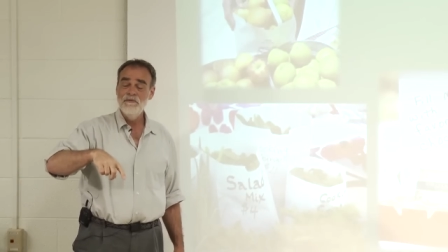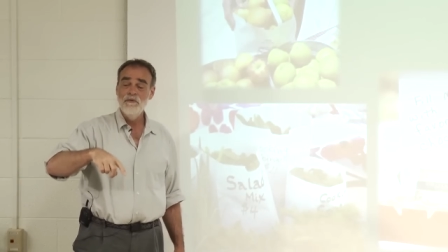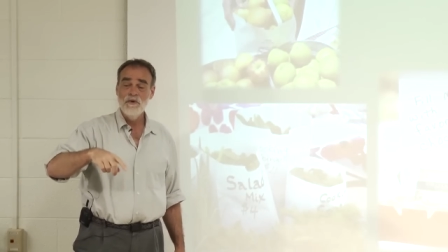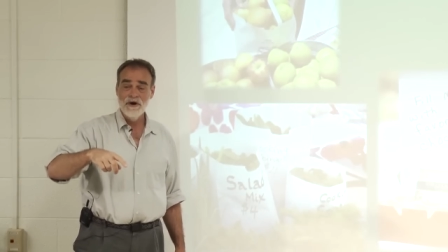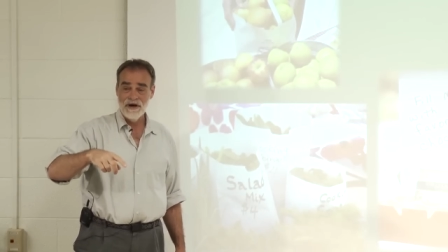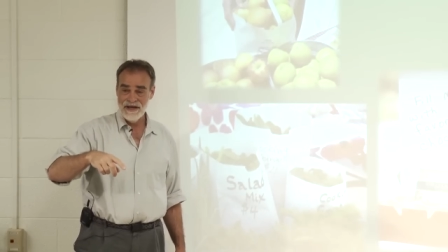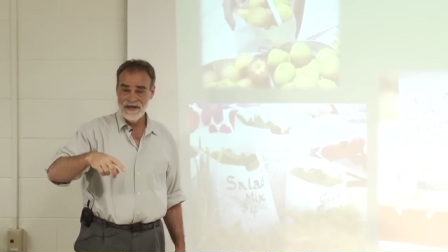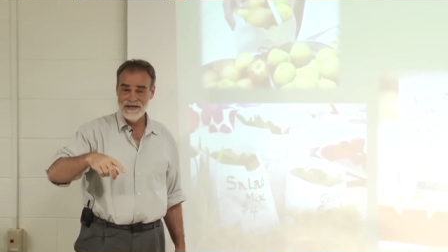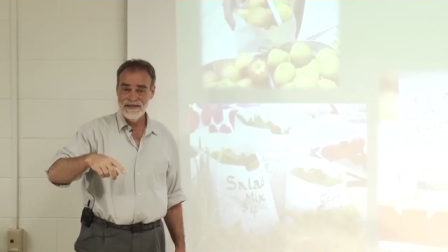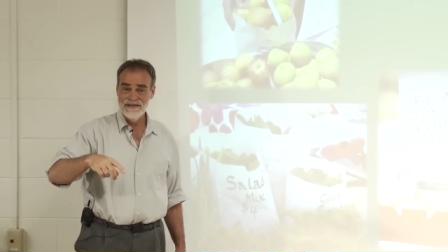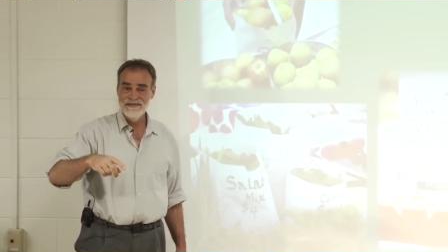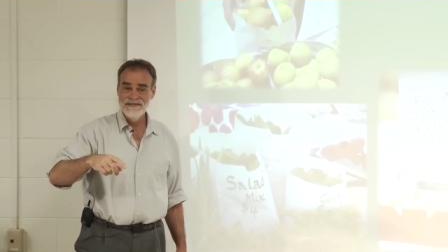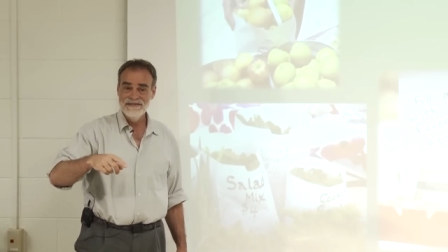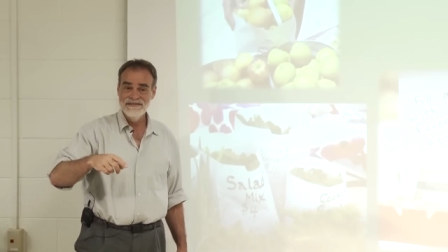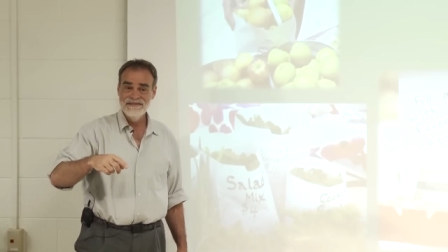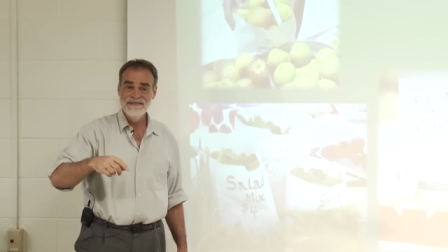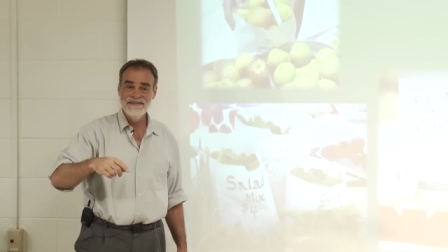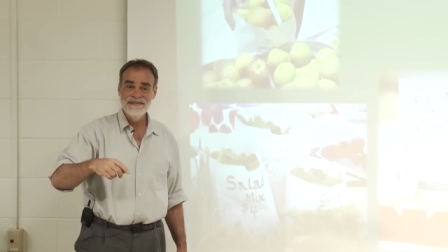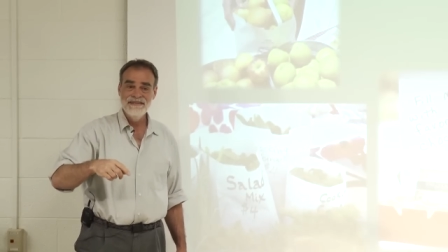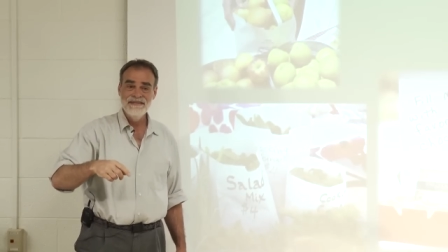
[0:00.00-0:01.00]
Why?
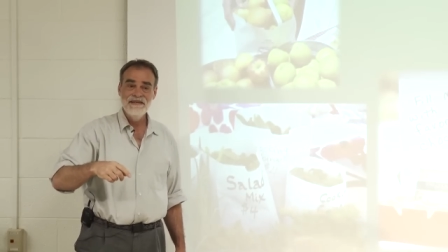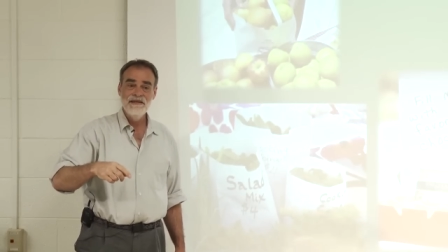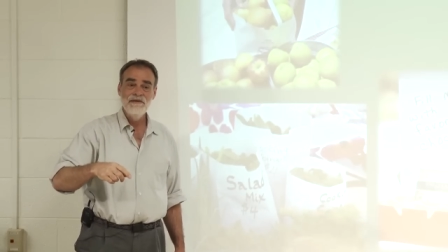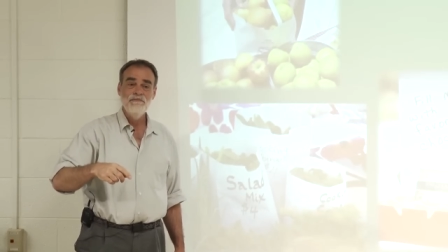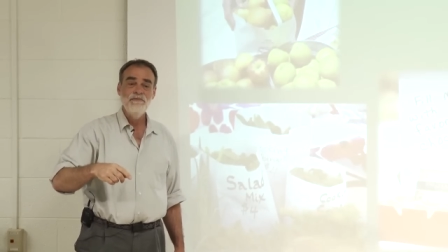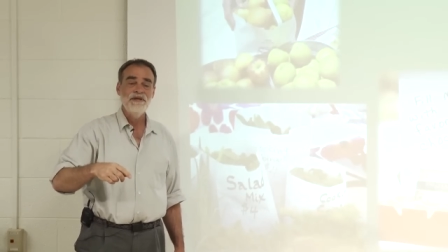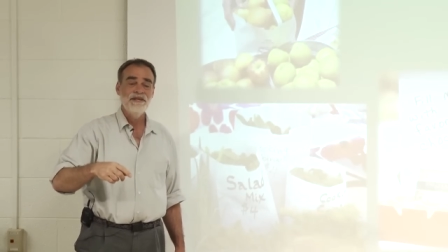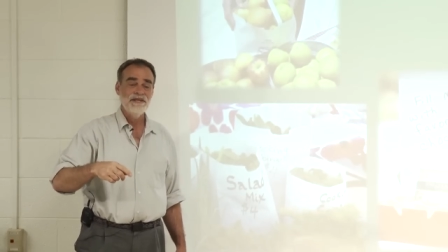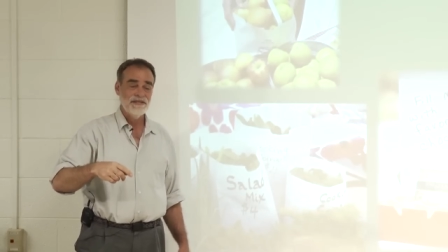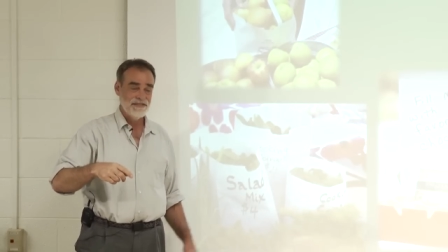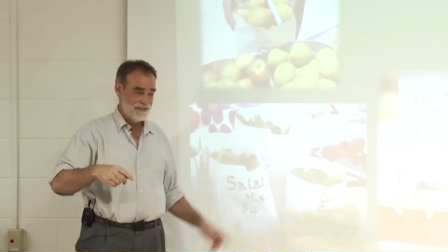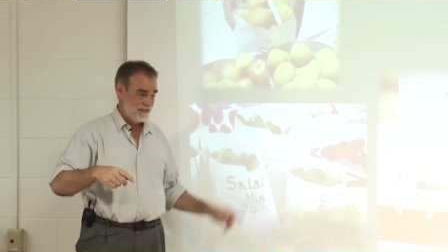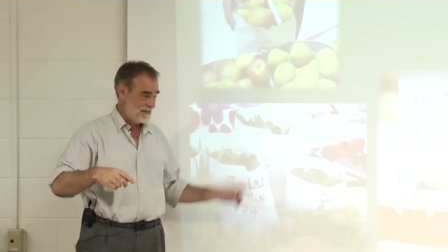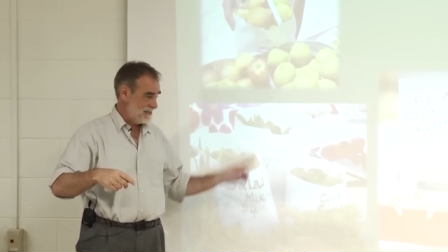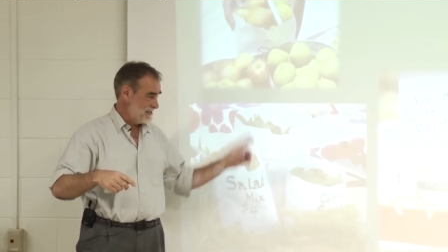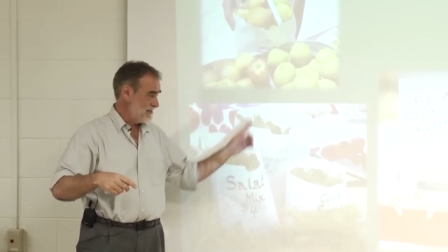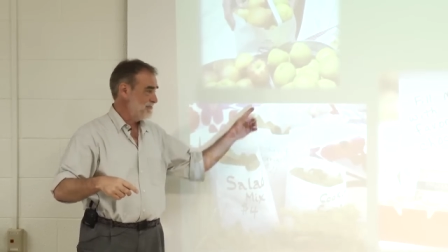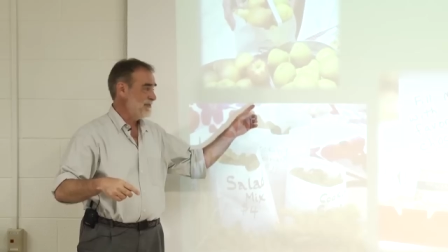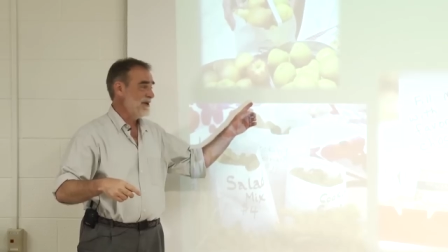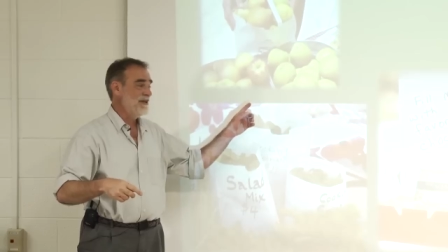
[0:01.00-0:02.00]
Because this